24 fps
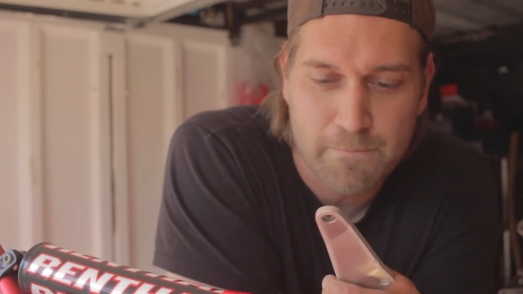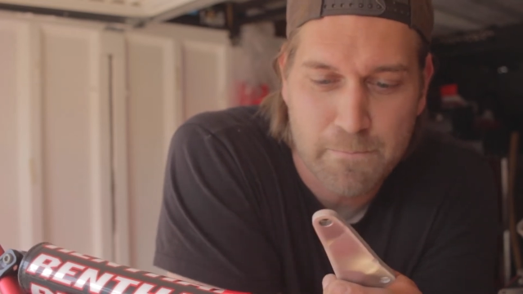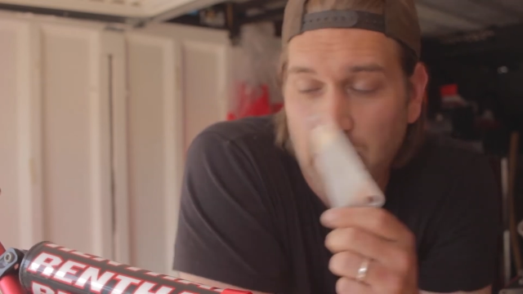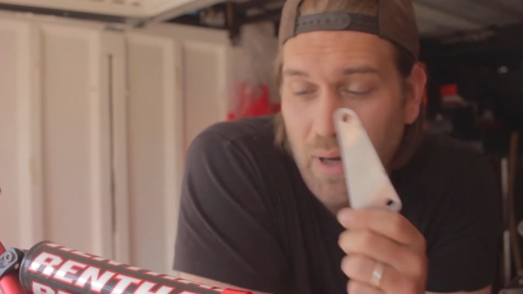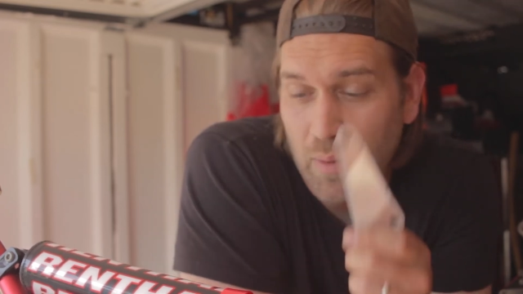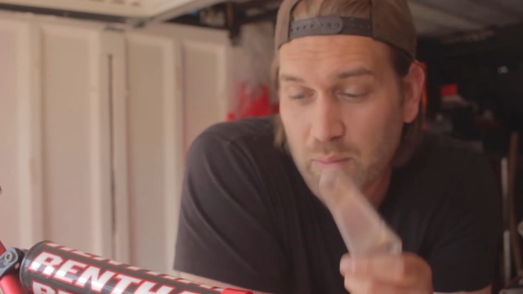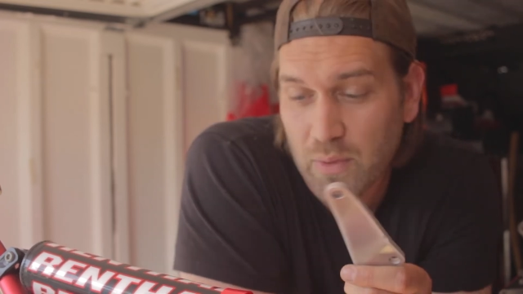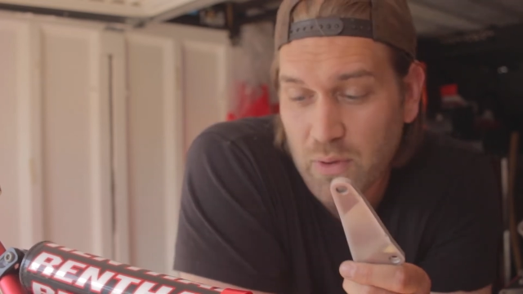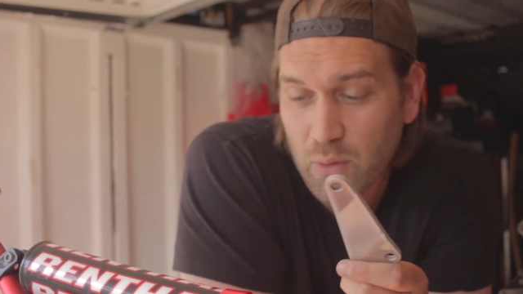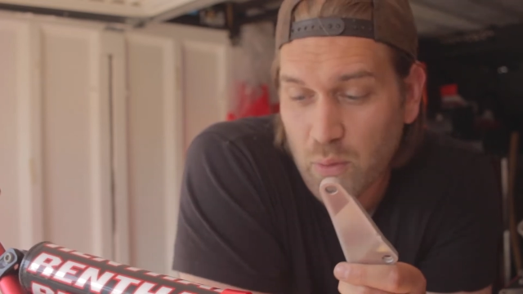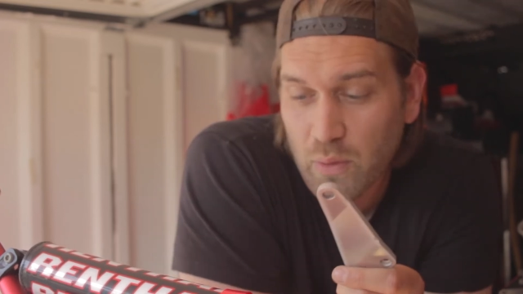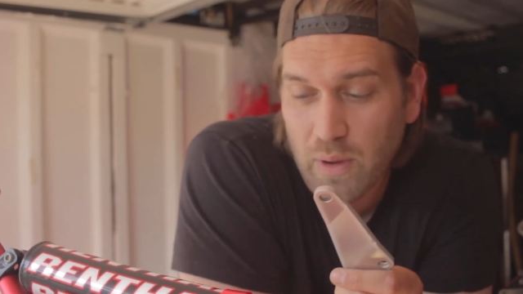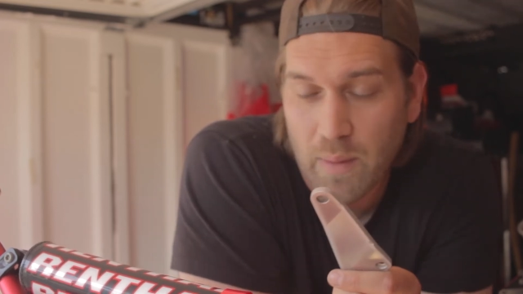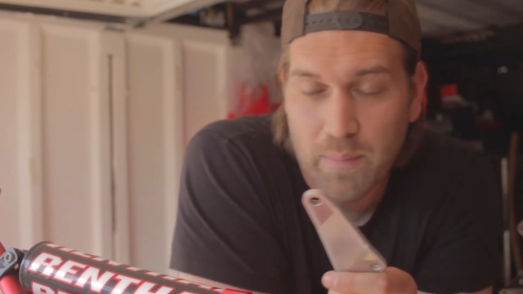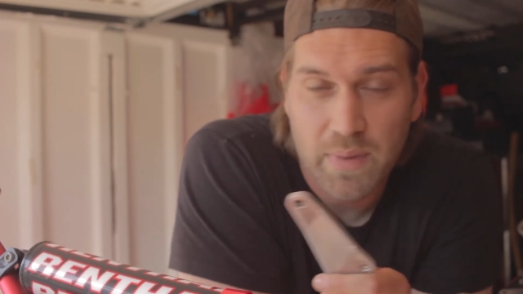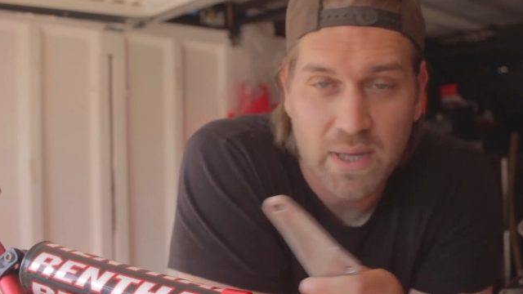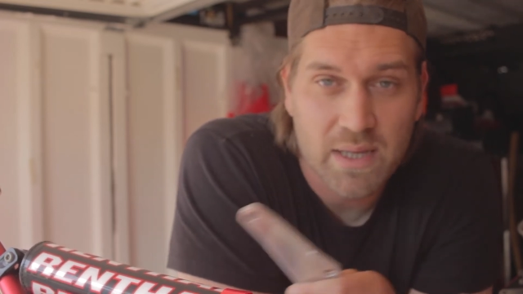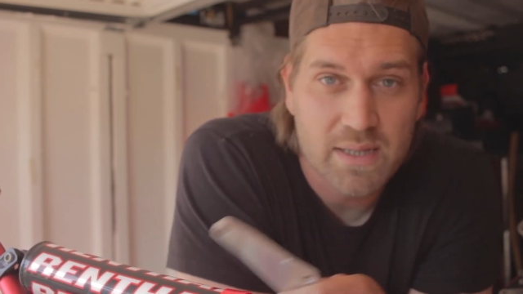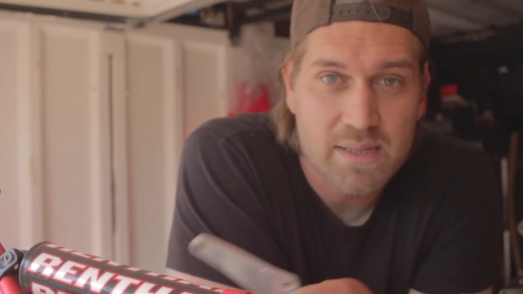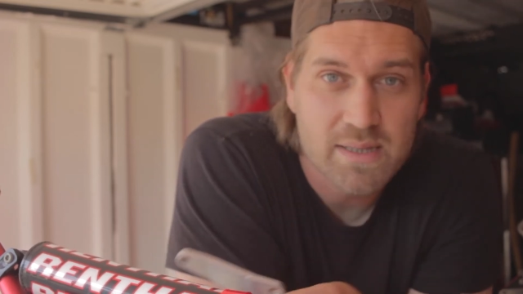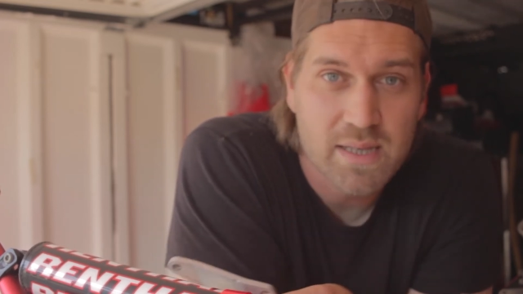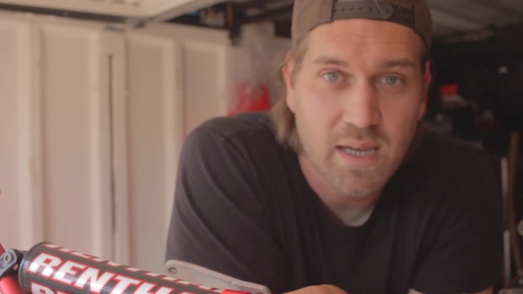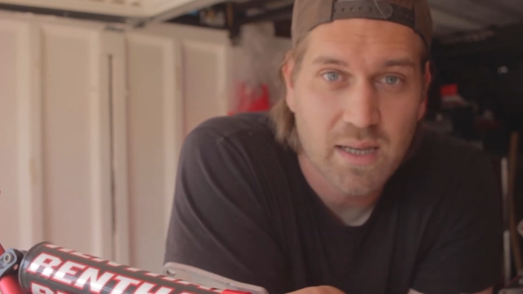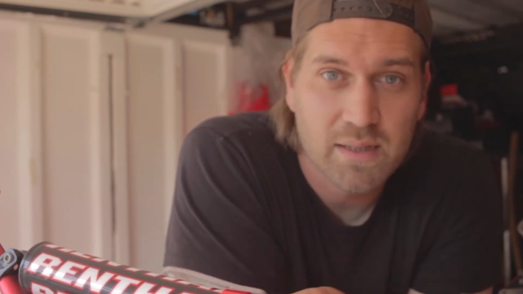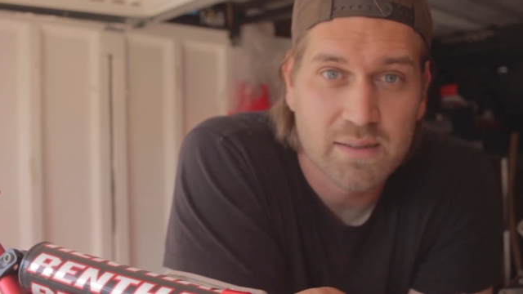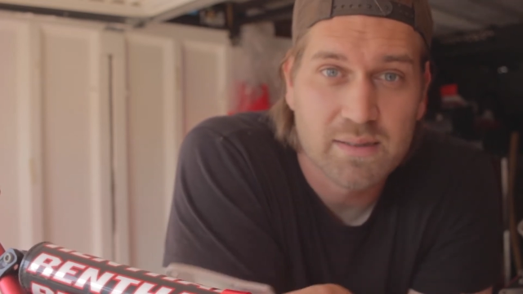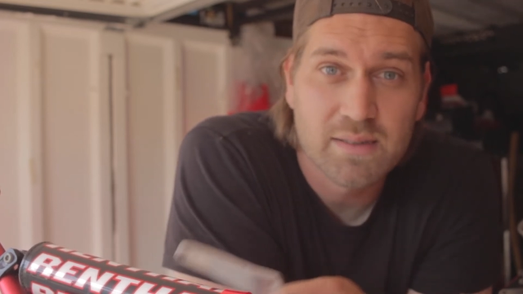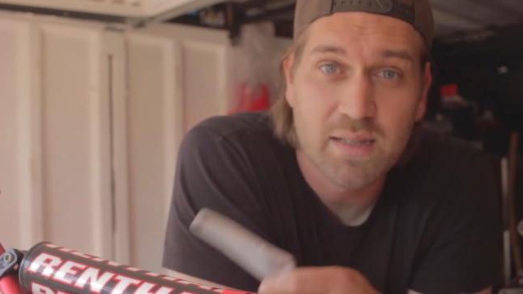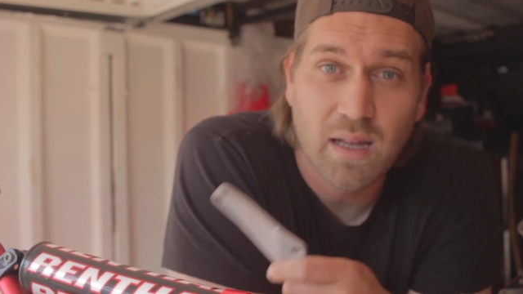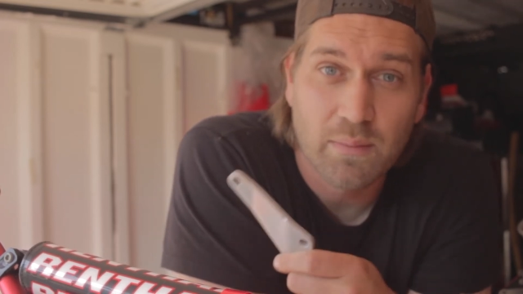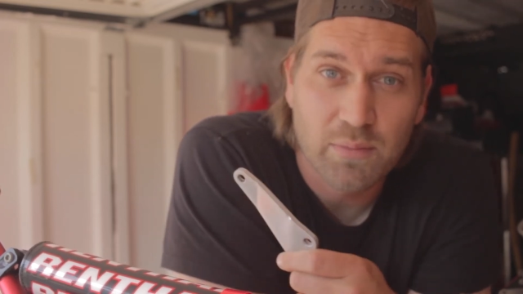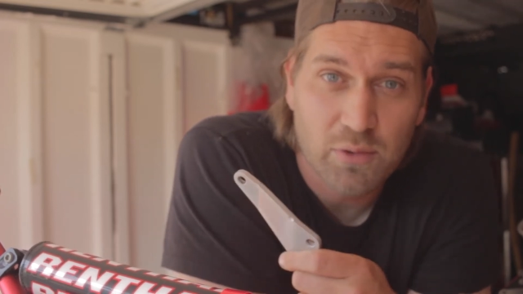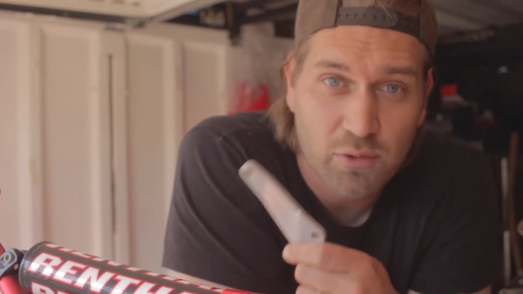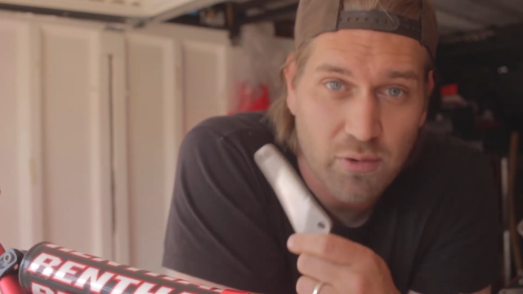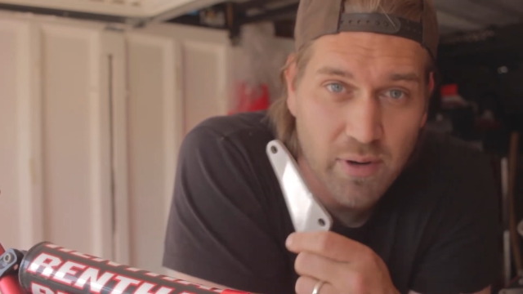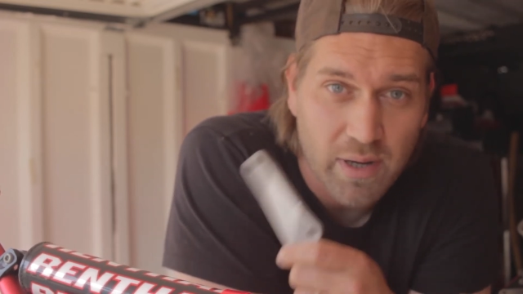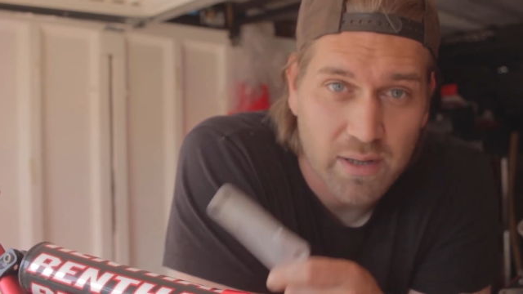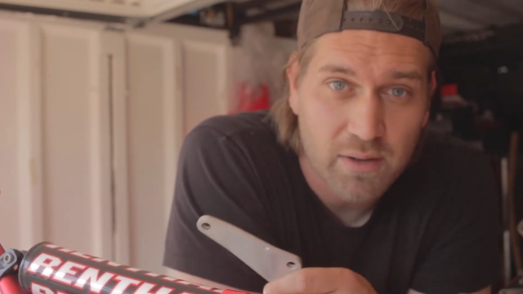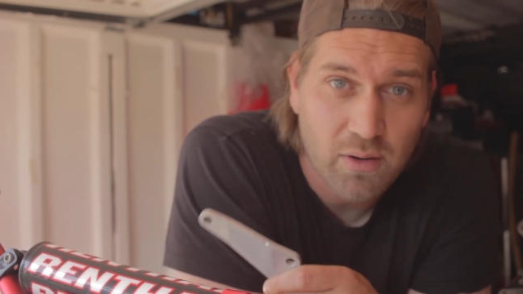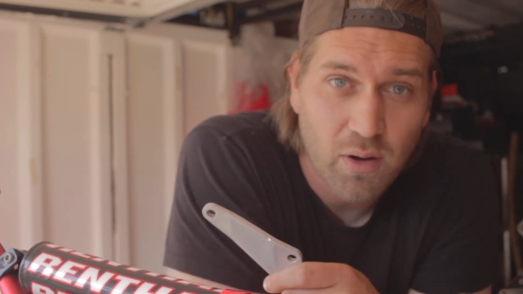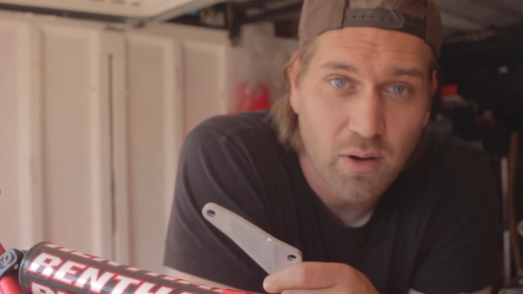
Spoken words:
But with all that being said, it's time to crack